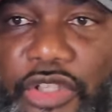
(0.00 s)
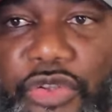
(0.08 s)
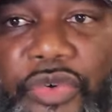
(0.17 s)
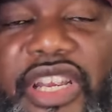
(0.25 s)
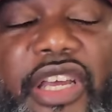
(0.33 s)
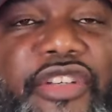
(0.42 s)

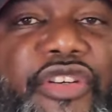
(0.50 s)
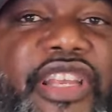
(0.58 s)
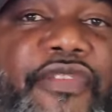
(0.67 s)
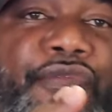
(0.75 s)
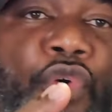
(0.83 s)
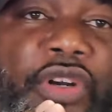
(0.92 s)

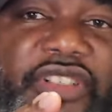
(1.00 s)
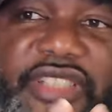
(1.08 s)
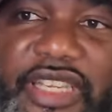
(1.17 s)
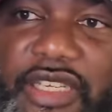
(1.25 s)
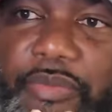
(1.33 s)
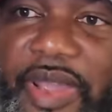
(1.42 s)

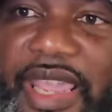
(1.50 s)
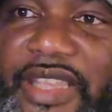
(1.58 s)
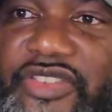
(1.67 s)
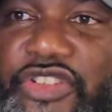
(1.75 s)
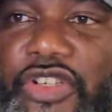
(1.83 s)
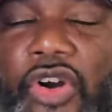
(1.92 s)
314
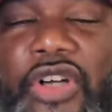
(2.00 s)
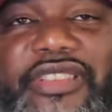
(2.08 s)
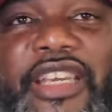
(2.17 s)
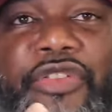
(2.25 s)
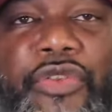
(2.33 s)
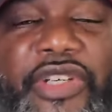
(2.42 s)
passing yards
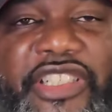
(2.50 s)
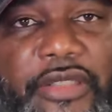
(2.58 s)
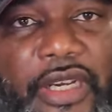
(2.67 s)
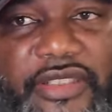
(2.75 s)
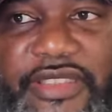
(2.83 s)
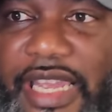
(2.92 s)
and 3
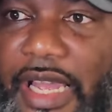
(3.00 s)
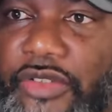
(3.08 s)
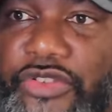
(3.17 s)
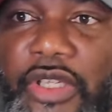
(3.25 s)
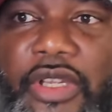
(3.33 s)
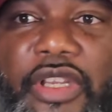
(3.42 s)

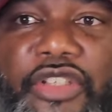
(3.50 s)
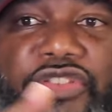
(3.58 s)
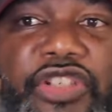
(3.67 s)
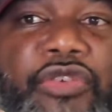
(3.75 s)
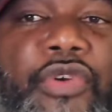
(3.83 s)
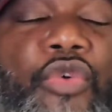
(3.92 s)
touchdowns,
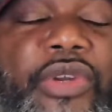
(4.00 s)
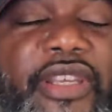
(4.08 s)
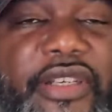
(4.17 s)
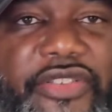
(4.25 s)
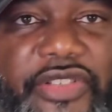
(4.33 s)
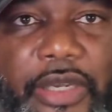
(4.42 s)
0
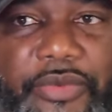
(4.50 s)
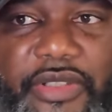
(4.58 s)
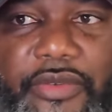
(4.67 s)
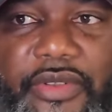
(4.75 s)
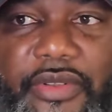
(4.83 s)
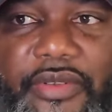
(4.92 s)

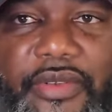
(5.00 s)
interceptions.